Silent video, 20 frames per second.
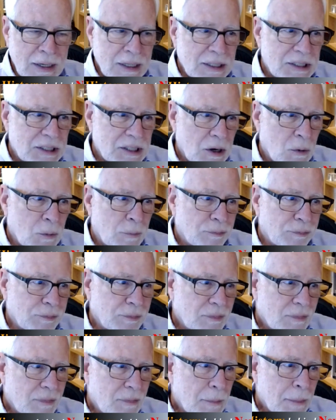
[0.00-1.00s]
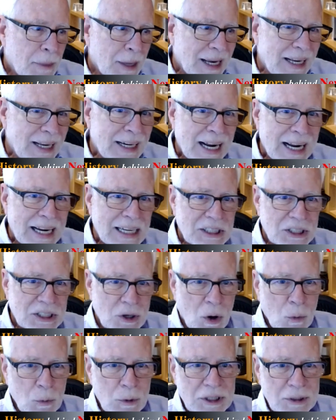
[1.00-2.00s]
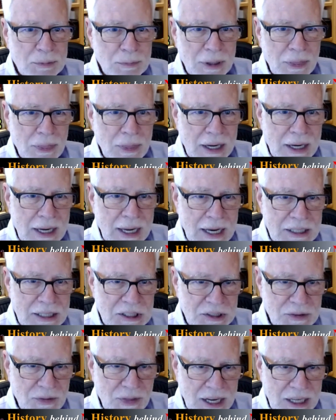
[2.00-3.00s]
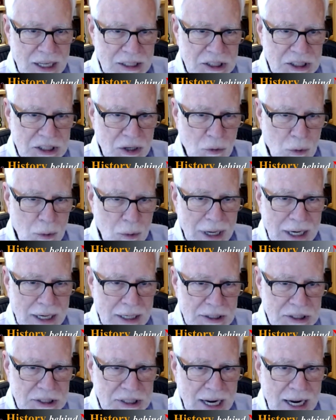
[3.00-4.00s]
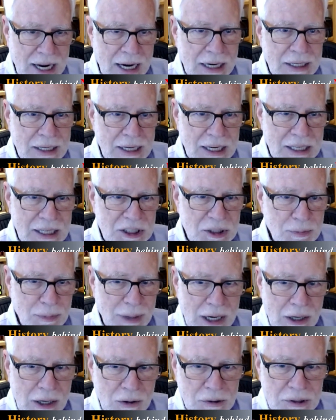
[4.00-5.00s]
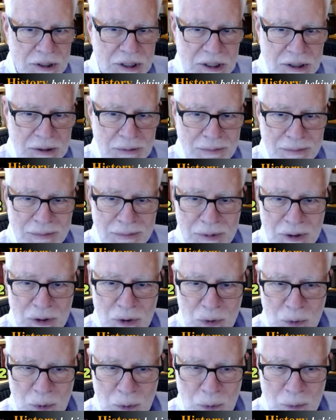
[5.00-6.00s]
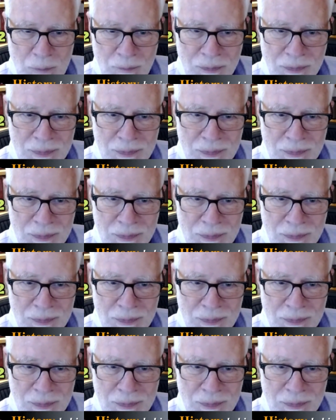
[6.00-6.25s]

So it has always been the case that central banks act as bankers to